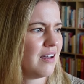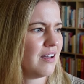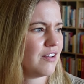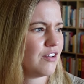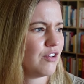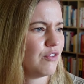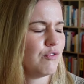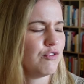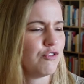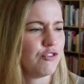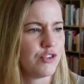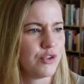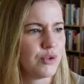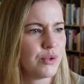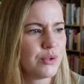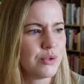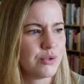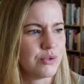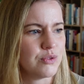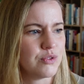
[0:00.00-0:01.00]

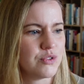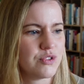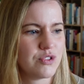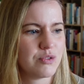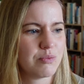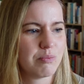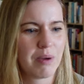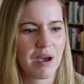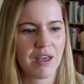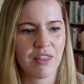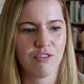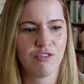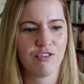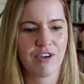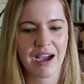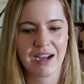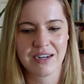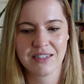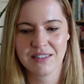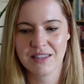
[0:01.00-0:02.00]
confused by the
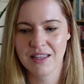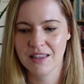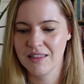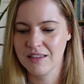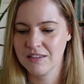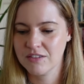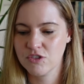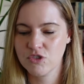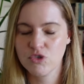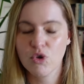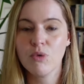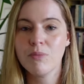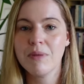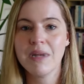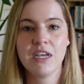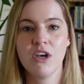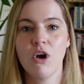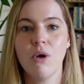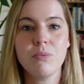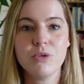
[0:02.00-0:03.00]
fact that there's so
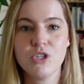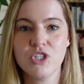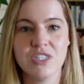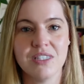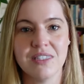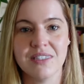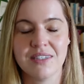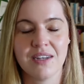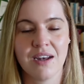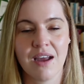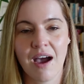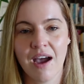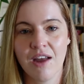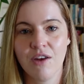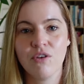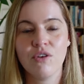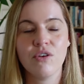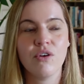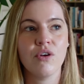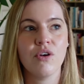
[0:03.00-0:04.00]
many options and I
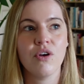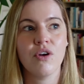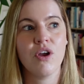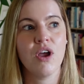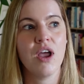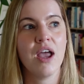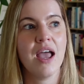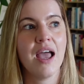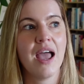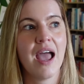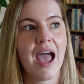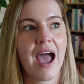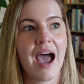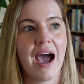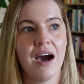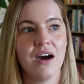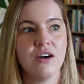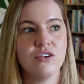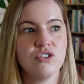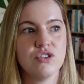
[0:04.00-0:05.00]
don't know
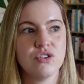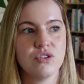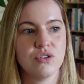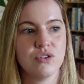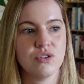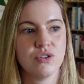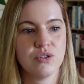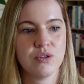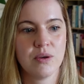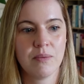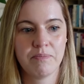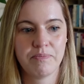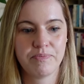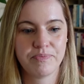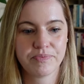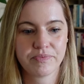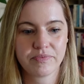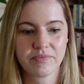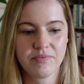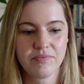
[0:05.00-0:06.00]
how to
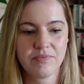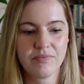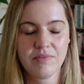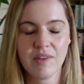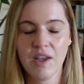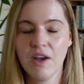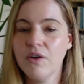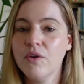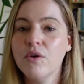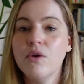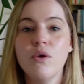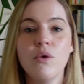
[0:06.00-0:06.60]
I don't